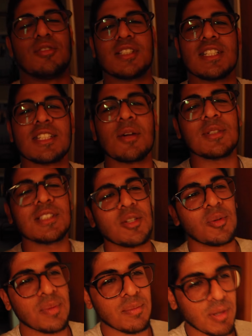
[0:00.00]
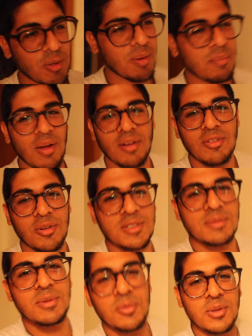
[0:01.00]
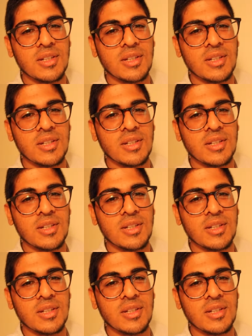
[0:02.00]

Ever since I was little, me and my grandpa have always been